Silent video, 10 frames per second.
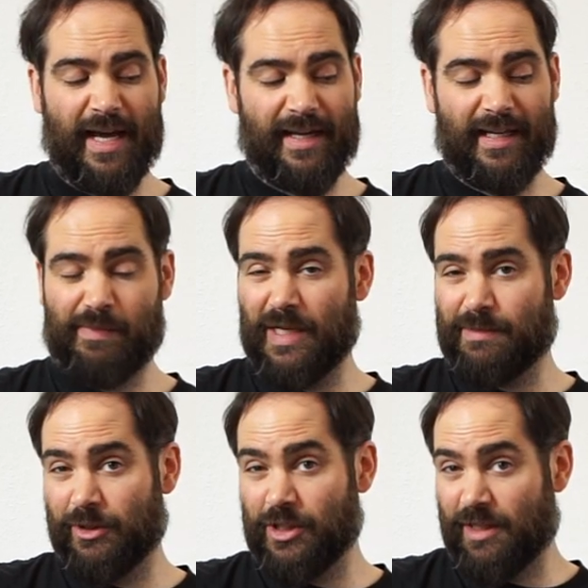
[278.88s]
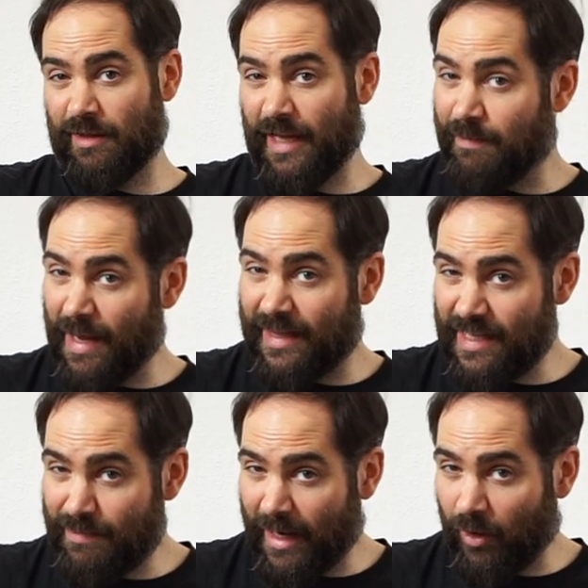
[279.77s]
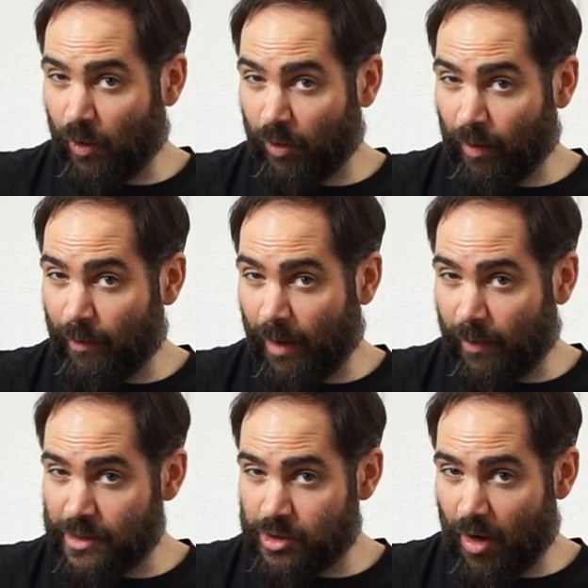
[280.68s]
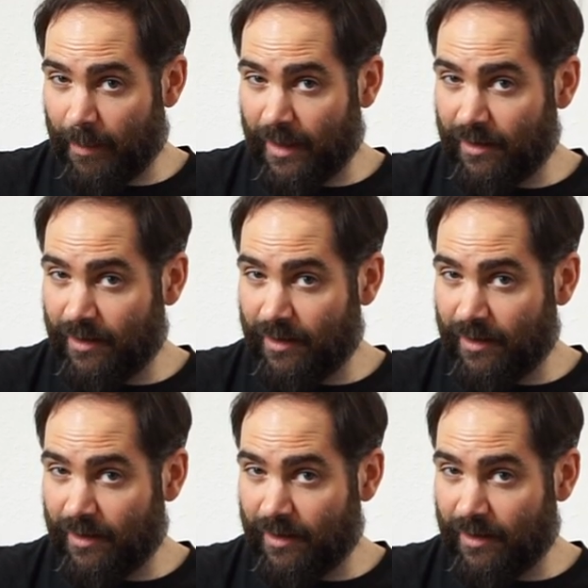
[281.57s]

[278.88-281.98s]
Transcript: it's possible just to like make the E minor chord right when I want to strum it.